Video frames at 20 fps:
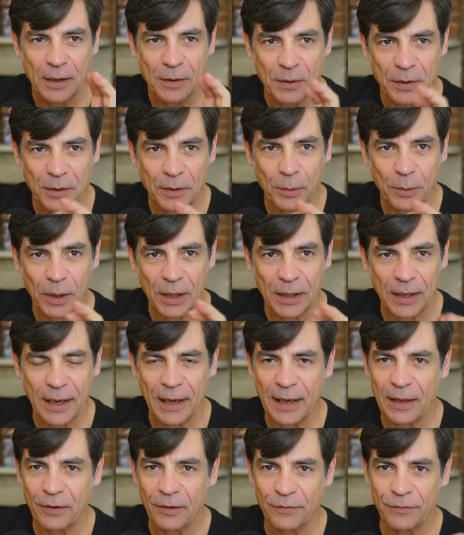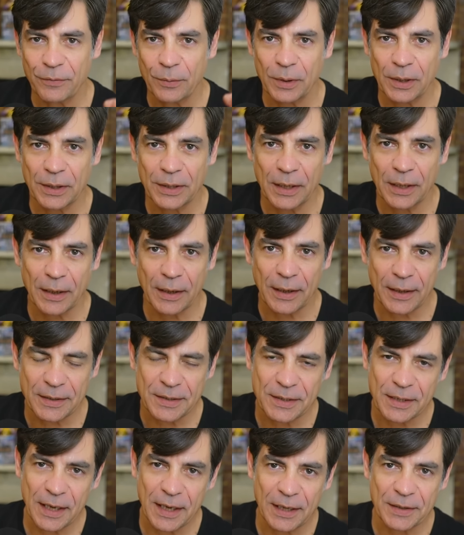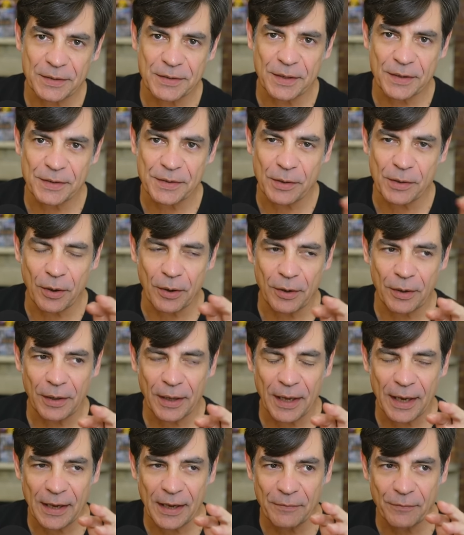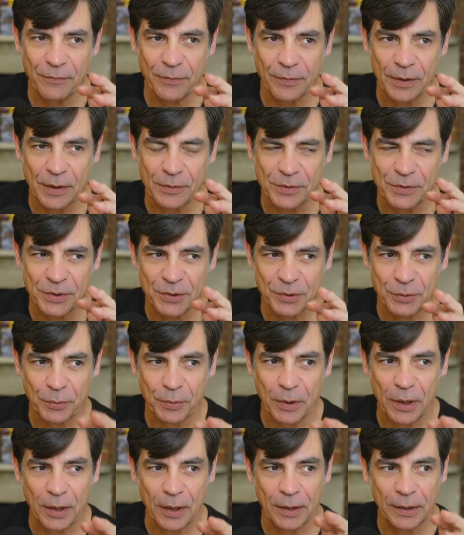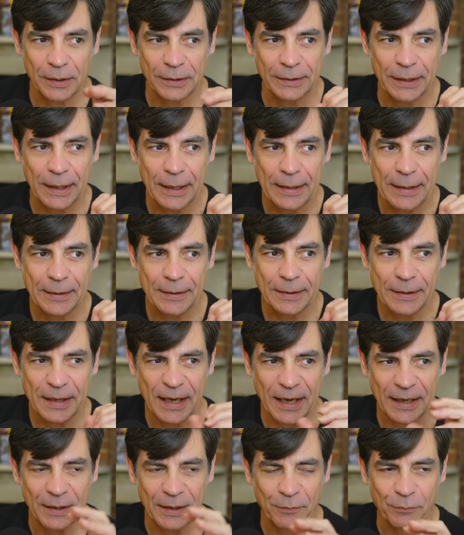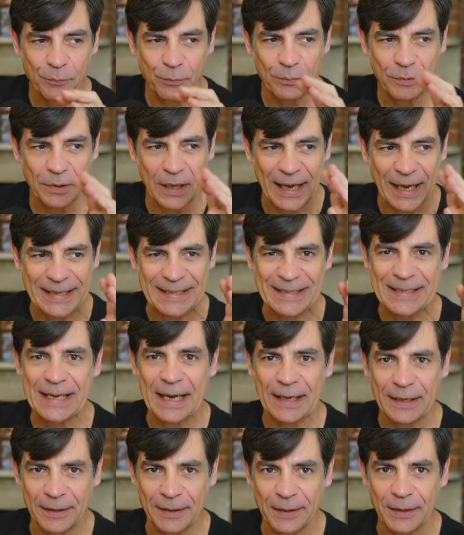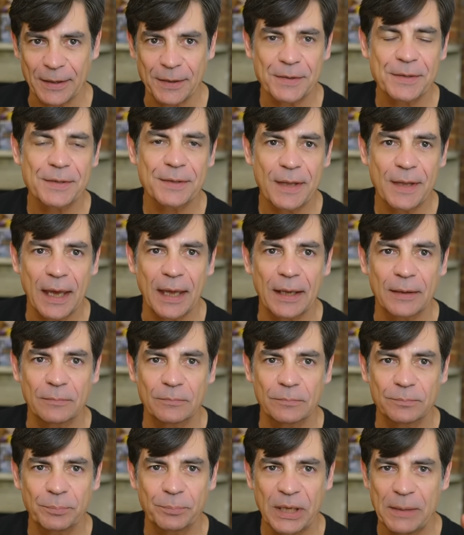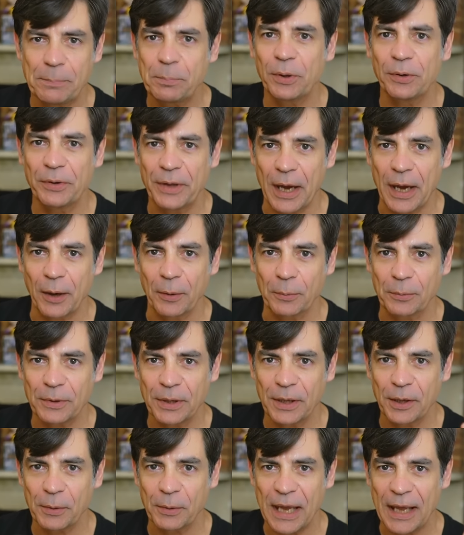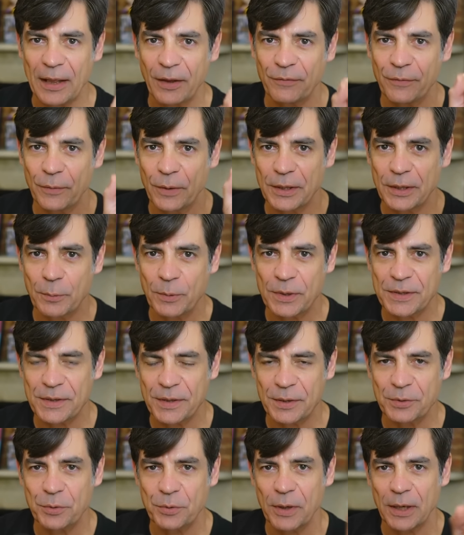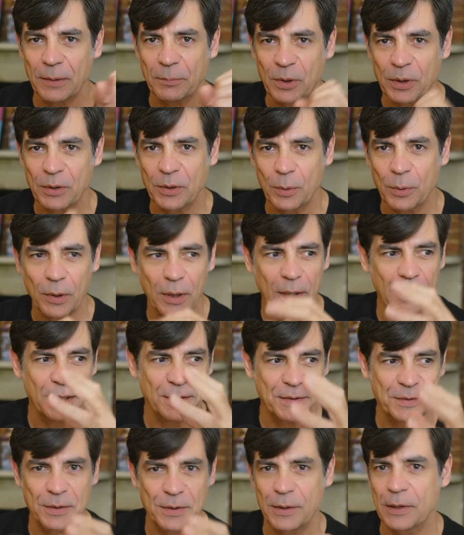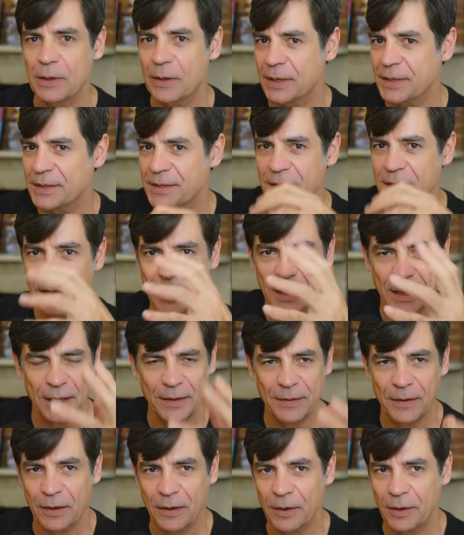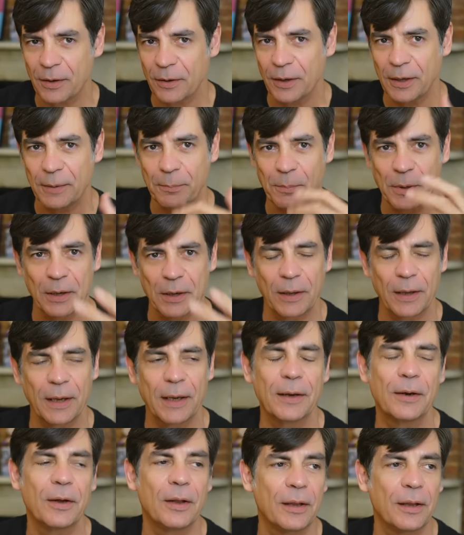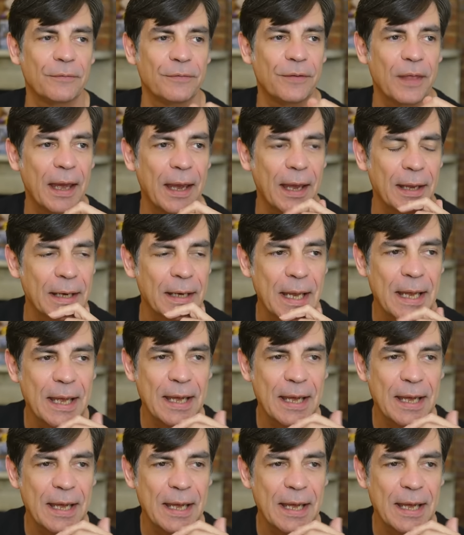New York, California, and Texas all have strong kind of identities that people know. You know, California was the dream. New York is New York City and the hurly burly and all of that.